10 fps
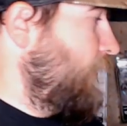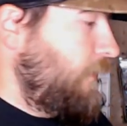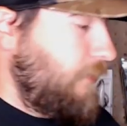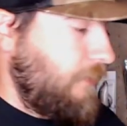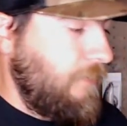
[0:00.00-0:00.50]

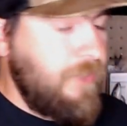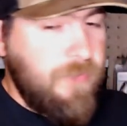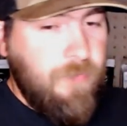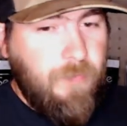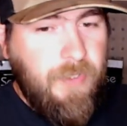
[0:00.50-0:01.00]
So, this is
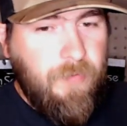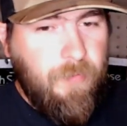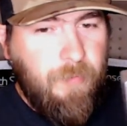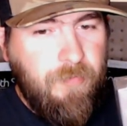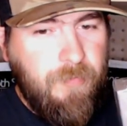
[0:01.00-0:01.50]
the regular
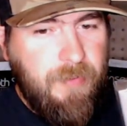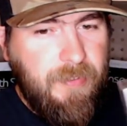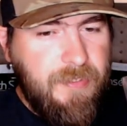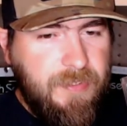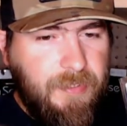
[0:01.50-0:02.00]
Movement, and
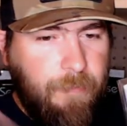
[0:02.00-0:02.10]
this is the